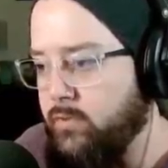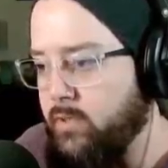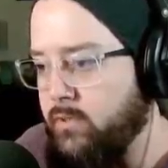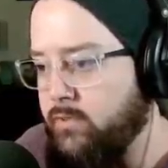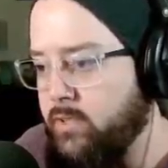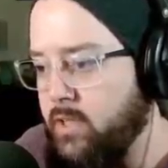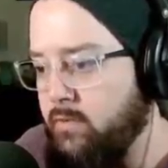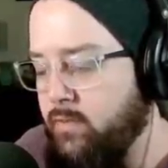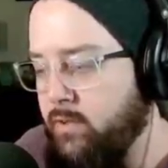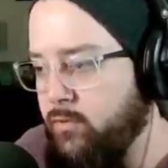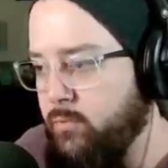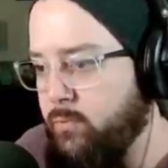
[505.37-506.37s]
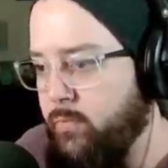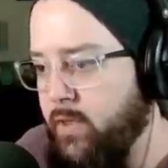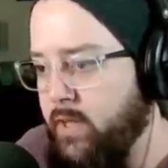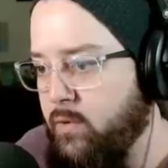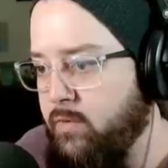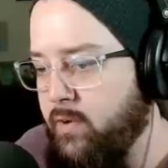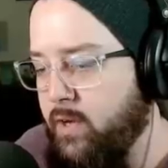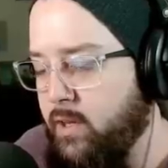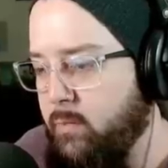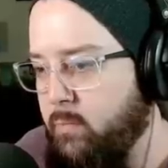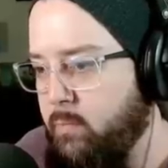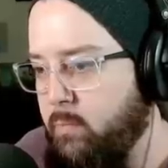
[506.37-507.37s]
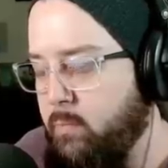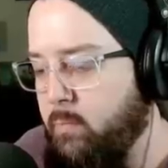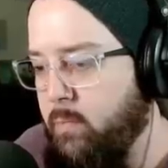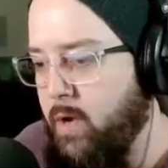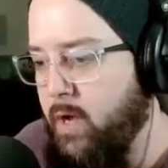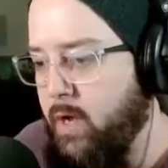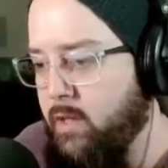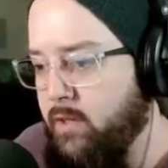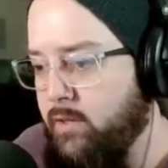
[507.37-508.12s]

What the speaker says: and see if this thing that we found in the